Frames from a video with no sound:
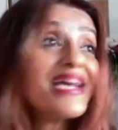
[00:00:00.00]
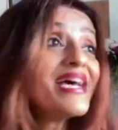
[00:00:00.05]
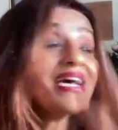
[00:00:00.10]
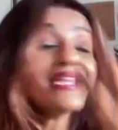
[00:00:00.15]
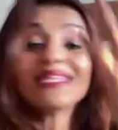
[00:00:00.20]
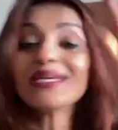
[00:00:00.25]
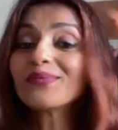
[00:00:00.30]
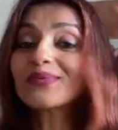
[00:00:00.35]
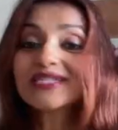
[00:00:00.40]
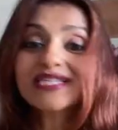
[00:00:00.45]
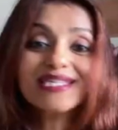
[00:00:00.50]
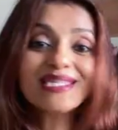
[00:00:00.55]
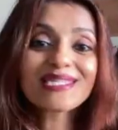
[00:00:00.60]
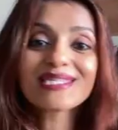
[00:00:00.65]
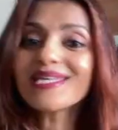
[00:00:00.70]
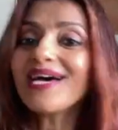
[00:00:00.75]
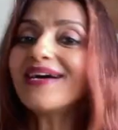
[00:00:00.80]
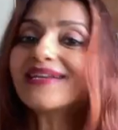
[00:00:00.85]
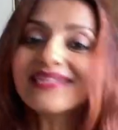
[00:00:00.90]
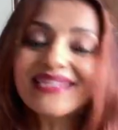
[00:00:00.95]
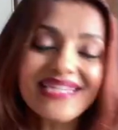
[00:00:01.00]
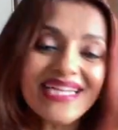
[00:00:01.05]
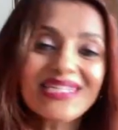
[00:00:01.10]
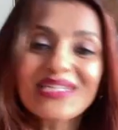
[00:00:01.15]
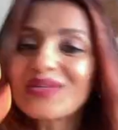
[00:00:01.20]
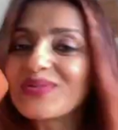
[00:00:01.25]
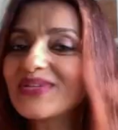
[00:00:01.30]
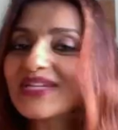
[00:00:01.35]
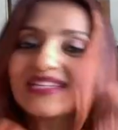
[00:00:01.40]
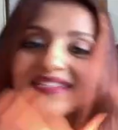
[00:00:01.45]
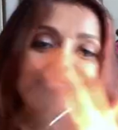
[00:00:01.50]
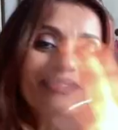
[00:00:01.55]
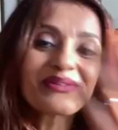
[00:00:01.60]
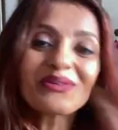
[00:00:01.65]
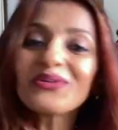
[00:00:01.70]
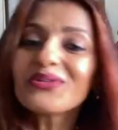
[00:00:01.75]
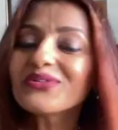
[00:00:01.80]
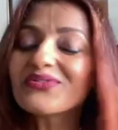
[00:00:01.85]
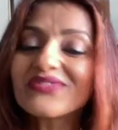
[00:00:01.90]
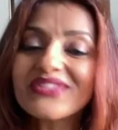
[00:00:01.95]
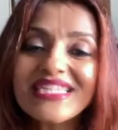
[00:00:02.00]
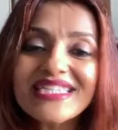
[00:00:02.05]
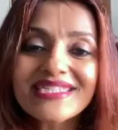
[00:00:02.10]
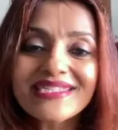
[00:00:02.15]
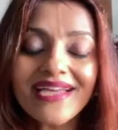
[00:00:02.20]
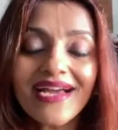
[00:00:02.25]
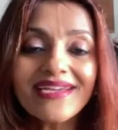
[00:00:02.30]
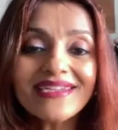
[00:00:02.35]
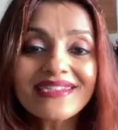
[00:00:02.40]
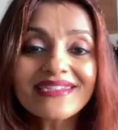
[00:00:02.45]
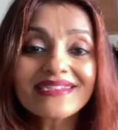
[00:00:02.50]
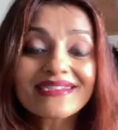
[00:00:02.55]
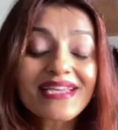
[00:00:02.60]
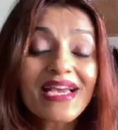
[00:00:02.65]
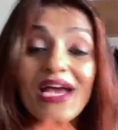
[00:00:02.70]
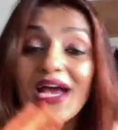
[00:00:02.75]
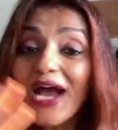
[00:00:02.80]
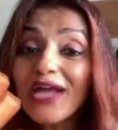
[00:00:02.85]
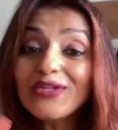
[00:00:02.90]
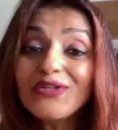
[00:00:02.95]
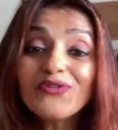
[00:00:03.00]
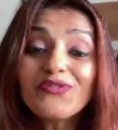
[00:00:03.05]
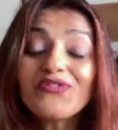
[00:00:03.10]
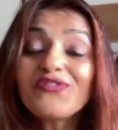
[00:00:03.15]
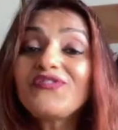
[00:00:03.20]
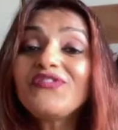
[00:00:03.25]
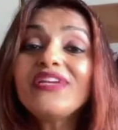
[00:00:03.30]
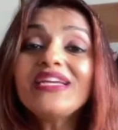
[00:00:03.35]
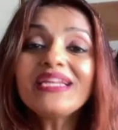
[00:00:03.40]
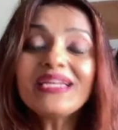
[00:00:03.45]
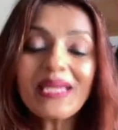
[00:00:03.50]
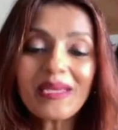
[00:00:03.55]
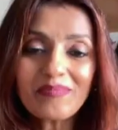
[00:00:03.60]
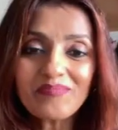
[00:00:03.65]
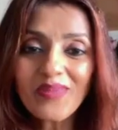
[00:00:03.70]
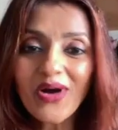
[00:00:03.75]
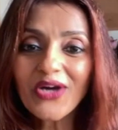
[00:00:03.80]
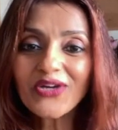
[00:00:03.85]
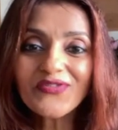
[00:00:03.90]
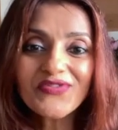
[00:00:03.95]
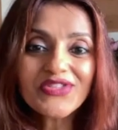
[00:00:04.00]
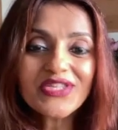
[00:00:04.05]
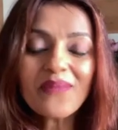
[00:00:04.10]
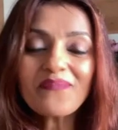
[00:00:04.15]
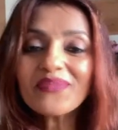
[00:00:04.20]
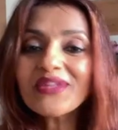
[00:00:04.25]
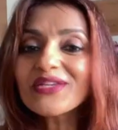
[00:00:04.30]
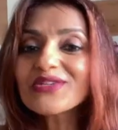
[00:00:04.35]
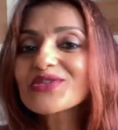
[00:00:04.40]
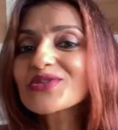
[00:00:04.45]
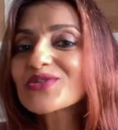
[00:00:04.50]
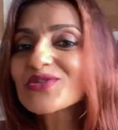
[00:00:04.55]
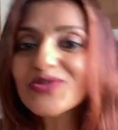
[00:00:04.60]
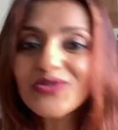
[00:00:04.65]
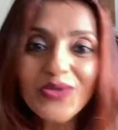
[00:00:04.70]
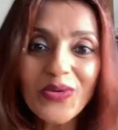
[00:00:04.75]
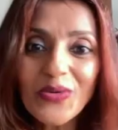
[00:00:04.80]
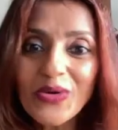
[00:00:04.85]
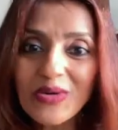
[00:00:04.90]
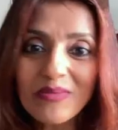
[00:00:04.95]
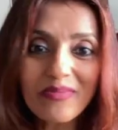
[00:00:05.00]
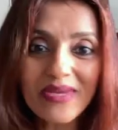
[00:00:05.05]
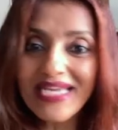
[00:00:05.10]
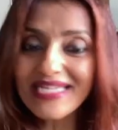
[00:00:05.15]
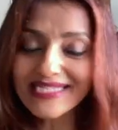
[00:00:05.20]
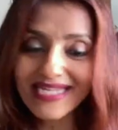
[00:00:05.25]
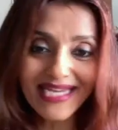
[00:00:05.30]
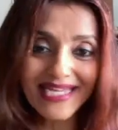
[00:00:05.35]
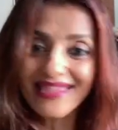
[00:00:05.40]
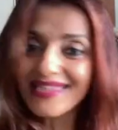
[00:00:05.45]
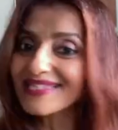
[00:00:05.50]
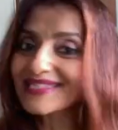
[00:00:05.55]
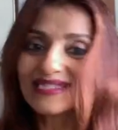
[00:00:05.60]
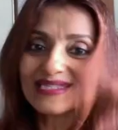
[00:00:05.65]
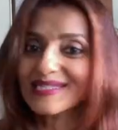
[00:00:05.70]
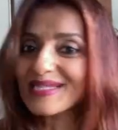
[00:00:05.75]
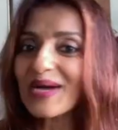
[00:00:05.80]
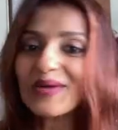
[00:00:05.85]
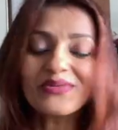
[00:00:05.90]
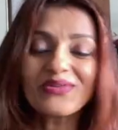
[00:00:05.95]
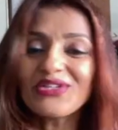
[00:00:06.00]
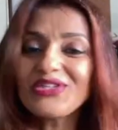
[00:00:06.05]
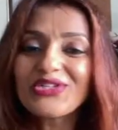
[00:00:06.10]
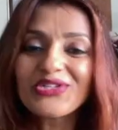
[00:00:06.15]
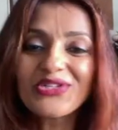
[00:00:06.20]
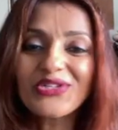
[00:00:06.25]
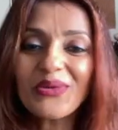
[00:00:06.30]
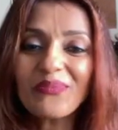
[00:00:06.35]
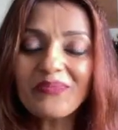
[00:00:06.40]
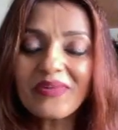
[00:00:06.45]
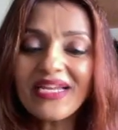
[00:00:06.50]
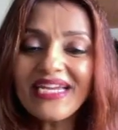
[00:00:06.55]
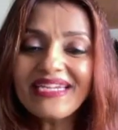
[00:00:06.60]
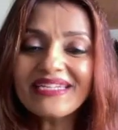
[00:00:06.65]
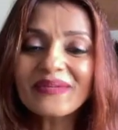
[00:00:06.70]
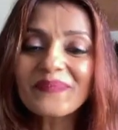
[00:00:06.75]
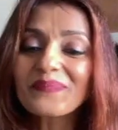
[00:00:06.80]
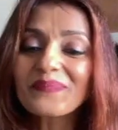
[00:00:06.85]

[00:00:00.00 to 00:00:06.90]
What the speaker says: There was a sun that created all of these cycles, and you feel like part of something so amazing, and this has now reached your plate.